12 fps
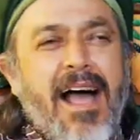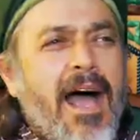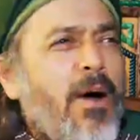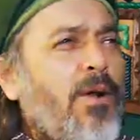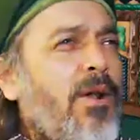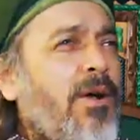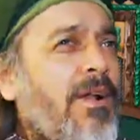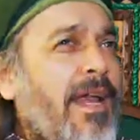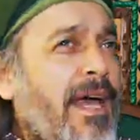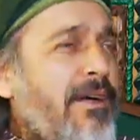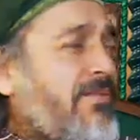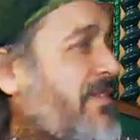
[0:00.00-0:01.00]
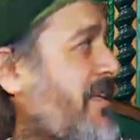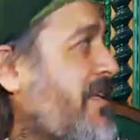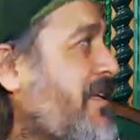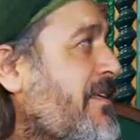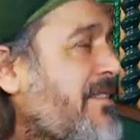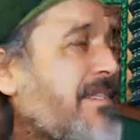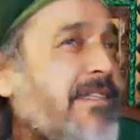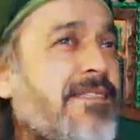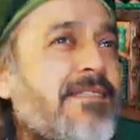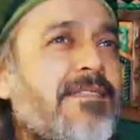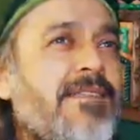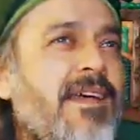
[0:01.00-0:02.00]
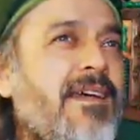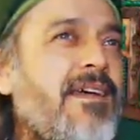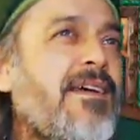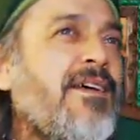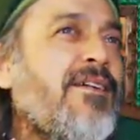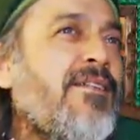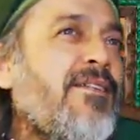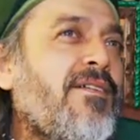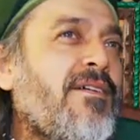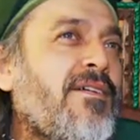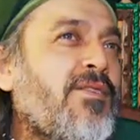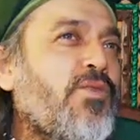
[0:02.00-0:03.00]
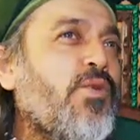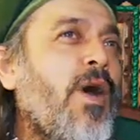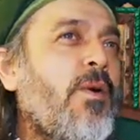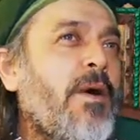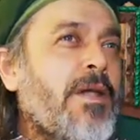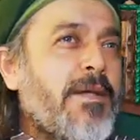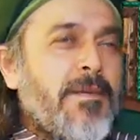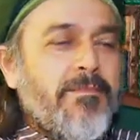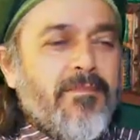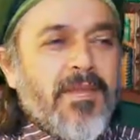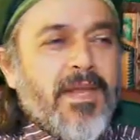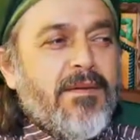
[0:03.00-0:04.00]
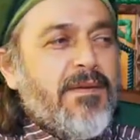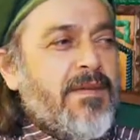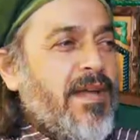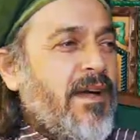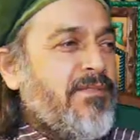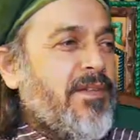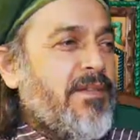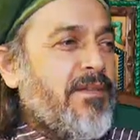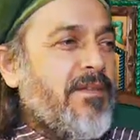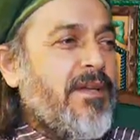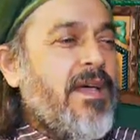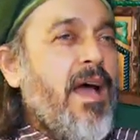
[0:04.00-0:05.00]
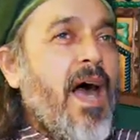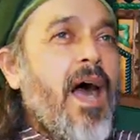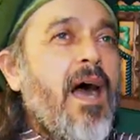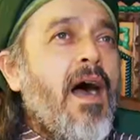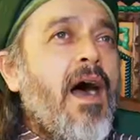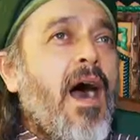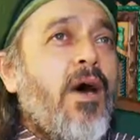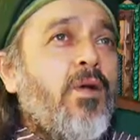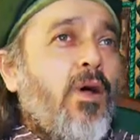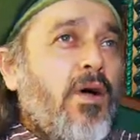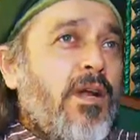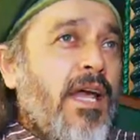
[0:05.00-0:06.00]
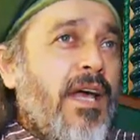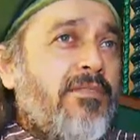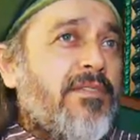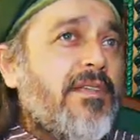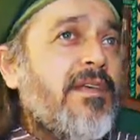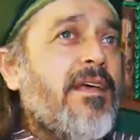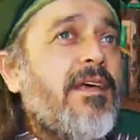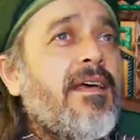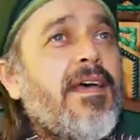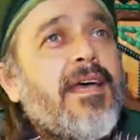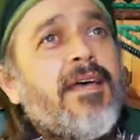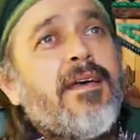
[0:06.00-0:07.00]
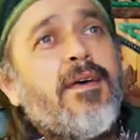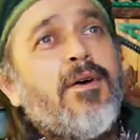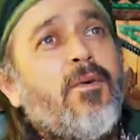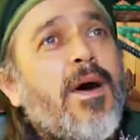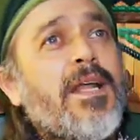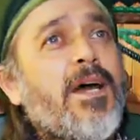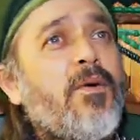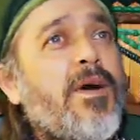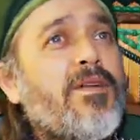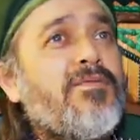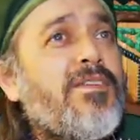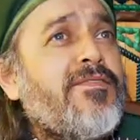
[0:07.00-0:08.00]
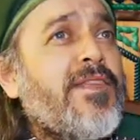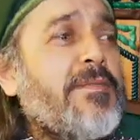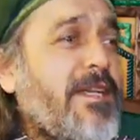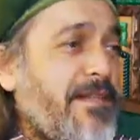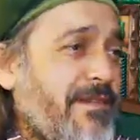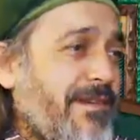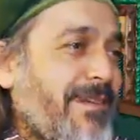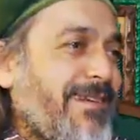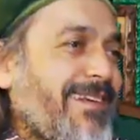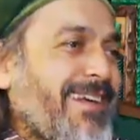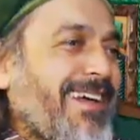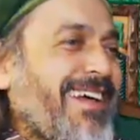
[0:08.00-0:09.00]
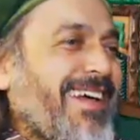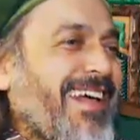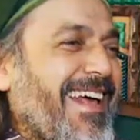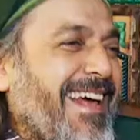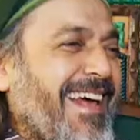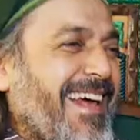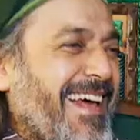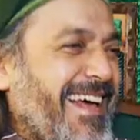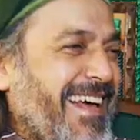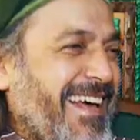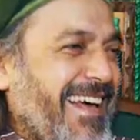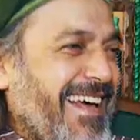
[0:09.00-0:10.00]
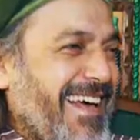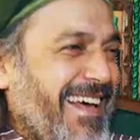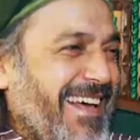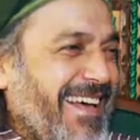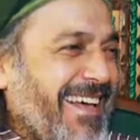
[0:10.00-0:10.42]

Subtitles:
How long left? Says, 2 hours. So after 10. How long left? 1 hour, 50 minutes. The